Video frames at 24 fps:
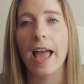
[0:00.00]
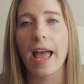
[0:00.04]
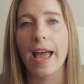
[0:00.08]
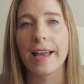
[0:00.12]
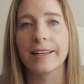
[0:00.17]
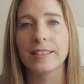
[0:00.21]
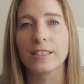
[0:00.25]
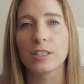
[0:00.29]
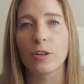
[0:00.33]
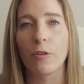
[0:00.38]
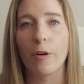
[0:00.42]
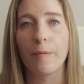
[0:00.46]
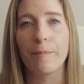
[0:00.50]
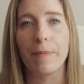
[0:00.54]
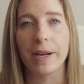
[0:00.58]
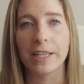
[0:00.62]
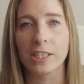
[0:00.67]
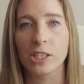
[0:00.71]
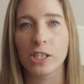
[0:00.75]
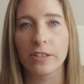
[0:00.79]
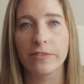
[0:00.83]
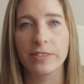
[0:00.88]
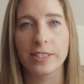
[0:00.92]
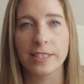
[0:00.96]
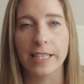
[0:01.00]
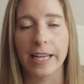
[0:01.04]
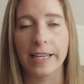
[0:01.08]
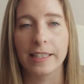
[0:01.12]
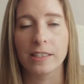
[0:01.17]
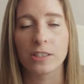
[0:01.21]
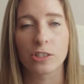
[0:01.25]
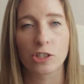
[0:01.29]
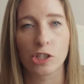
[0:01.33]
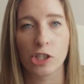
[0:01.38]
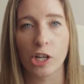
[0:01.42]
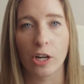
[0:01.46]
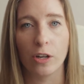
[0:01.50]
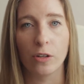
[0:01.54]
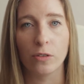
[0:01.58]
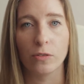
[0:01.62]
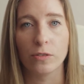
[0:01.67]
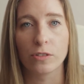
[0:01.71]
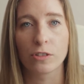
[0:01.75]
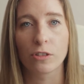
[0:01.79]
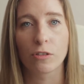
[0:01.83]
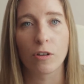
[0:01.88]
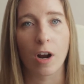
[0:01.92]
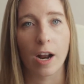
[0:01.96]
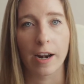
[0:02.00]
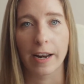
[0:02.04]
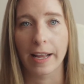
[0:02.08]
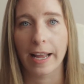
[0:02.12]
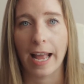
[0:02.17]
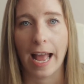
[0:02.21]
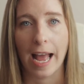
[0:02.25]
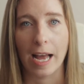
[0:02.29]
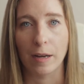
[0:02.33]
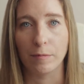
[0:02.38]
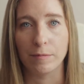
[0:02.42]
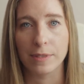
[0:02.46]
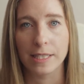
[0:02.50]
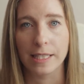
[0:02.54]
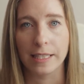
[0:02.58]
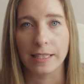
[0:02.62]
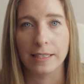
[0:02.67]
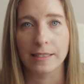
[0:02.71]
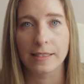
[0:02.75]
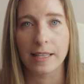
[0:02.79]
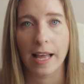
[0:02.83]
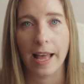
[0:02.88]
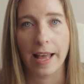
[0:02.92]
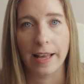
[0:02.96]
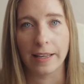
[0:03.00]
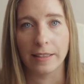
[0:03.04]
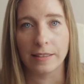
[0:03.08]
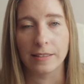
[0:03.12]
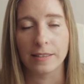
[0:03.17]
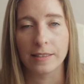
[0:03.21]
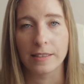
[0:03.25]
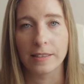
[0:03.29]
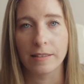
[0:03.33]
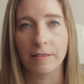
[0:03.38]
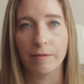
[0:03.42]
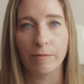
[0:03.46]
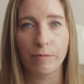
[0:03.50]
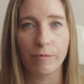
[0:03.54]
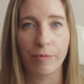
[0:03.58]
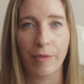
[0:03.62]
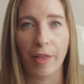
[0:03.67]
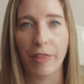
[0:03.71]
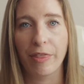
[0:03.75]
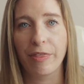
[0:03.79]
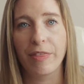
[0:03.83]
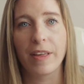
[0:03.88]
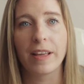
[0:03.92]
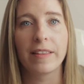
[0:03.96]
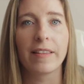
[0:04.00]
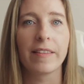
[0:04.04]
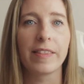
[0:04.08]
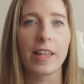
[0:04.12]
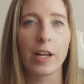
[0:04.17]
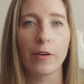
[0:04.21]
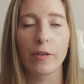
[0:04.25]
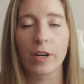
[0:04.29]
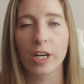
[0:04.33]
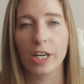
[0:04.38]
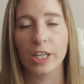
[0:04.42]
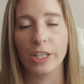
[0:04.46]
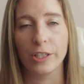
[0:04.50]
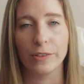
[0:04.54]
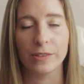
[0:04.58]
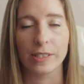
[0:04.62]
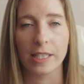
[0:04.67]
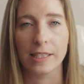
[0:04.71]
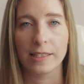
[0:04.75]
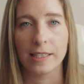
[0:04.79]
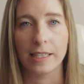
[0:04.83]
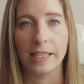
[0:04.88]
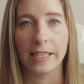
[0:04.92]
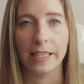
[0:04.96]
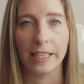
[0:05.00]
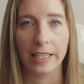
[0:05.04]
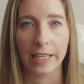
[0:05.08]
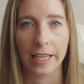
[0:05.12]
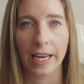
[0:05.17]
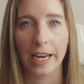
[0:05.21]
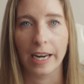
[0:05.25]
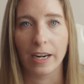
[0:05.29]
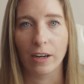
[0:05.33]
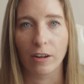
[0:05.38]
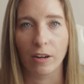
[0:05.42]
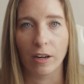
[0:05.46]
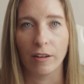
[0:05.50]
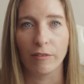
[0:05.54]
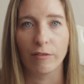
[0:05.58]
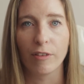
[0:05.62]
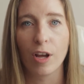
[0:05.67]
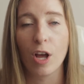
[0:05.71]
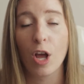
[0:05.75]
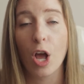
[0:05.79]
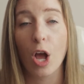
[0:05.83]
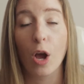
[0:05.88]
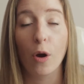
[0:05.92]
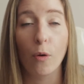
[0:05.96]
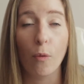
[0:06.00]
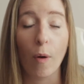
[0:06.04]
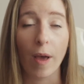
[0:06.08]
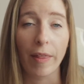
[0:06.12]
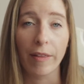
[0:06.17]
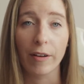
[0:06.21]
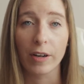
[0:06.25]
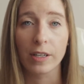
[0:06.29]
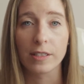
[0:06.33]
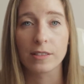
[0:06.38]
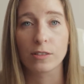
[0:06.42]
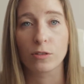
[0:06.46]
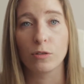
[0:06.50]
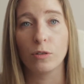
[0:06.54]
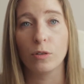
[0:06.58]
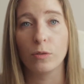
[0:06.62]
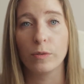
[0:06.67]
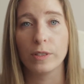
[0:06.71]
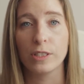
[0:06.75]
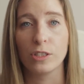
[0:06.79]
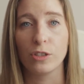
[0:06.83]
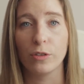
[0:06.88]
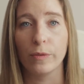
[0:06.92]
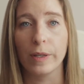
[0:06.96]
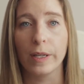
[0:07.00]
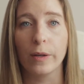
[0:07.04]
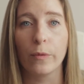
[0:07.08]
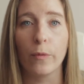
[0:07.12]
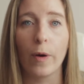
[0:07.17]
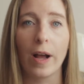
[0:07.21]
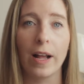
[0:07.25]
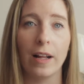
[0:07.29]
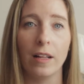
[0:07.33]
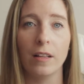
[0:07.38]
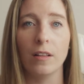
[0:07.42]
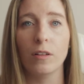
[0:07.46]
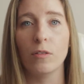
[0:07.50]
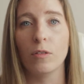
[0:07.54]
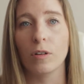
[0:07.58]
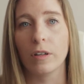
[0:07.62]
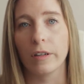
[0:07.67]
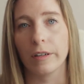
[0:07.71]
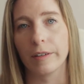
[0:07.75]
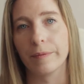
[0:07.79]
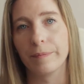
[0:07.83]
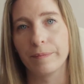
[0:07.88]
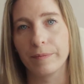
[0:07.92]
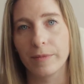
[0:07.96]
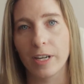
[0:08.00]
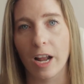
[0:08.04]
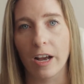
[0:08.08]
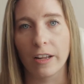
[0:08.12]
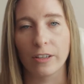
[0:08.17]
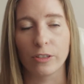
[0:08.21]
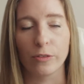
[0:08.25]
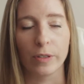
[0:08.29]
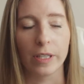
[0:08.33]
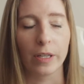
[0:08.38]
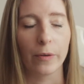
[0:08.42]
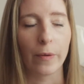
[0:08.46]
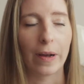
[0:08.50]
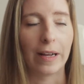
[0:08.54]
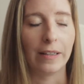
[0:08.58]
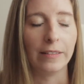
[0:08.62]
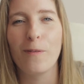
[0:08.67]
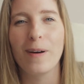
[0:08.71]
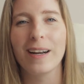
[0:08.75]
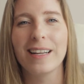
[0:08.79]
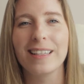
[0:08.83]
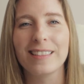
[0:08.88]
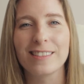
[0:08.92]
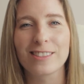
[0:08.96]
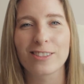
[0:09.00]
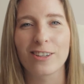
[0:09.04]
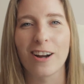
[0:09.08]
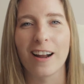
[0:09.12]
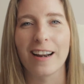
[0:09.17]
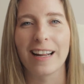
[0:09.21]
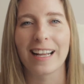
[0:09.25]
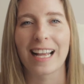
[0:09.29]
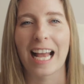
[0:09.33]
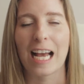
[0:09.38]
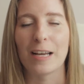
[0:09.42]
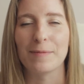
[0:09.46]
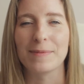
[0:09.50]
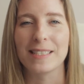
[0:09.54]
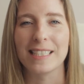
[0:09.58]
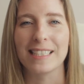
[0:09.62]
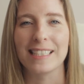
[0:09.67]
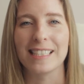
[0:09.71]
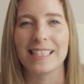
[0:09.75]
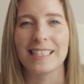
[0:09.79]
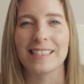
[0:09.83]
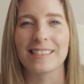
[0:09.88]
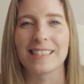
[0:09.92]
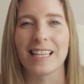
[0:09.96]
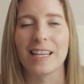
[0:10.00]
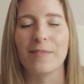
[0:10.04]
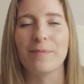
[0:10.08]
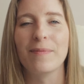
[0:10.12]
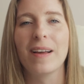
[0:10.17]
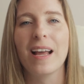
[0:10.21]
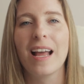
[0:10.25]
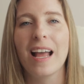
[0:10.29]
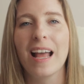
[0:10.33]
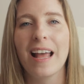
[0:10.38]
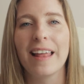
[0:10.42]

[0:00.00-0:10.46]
And so a bunch of states chose chronic absence as the thing that they were gonna use as an indicator of whether a school was doing well or not doing well. What is chronic absenteeism?